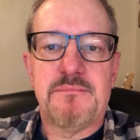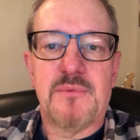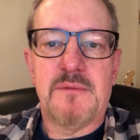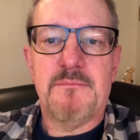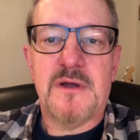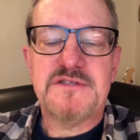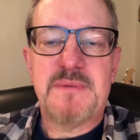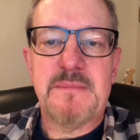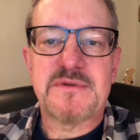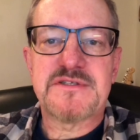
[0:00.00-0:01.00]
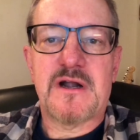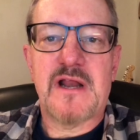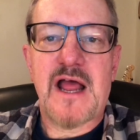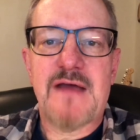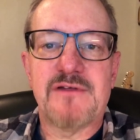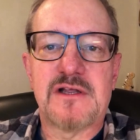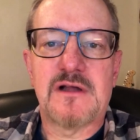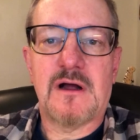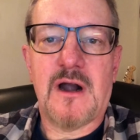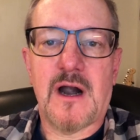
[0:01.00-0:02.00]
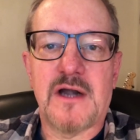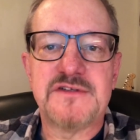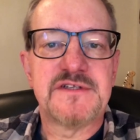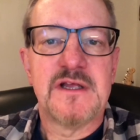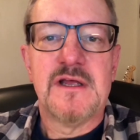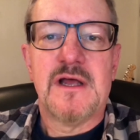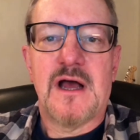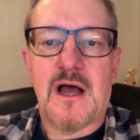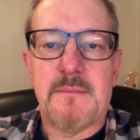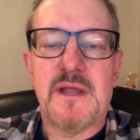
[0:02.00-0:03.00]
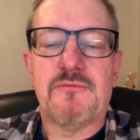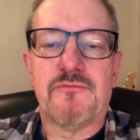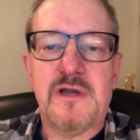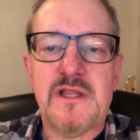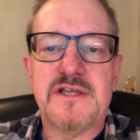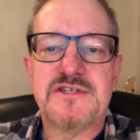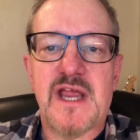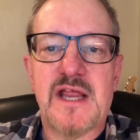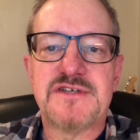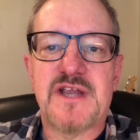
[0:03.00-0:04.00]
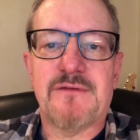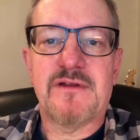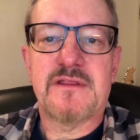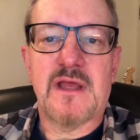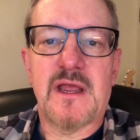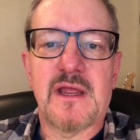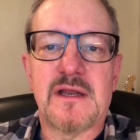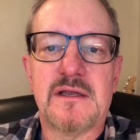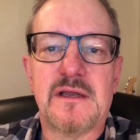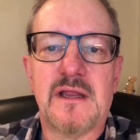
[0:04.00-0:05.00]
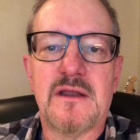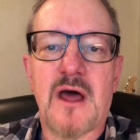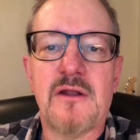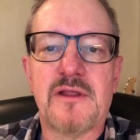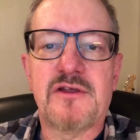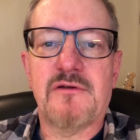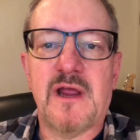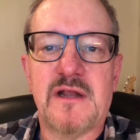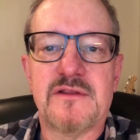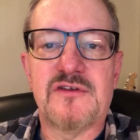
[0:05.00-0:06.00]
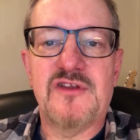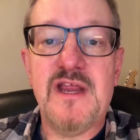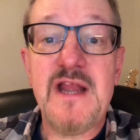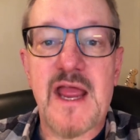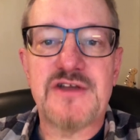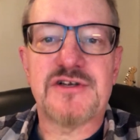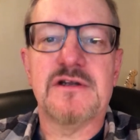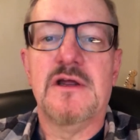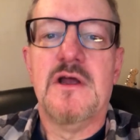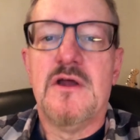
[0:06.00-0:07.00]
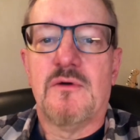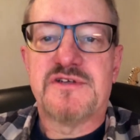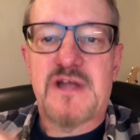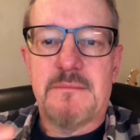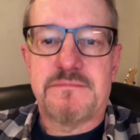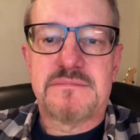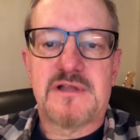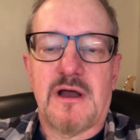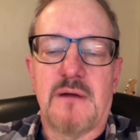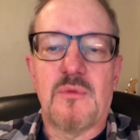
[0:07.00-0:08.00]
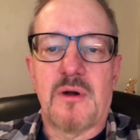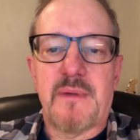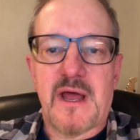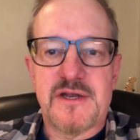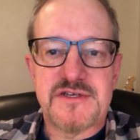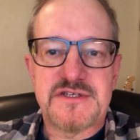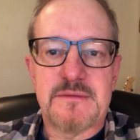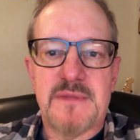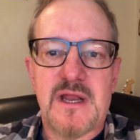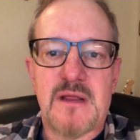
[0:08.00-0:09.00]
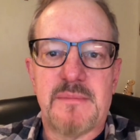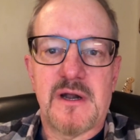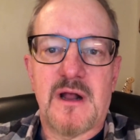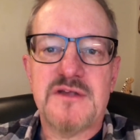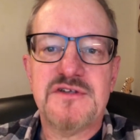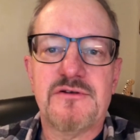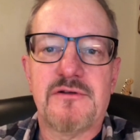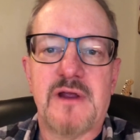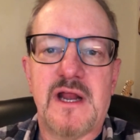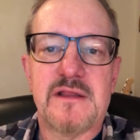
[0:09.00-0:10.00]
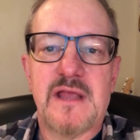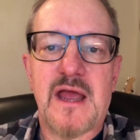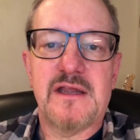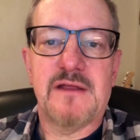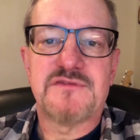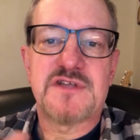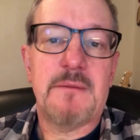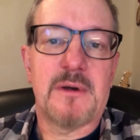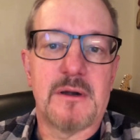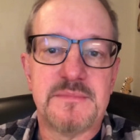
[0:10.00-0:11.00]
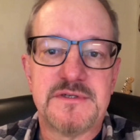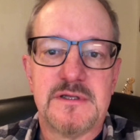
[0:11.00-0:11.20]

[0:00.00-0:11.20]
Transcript: when most people started having cars, it really changed everything. It not only created the teenager, which I'll talk more about in just a minute, but it also created the idea of suburbs,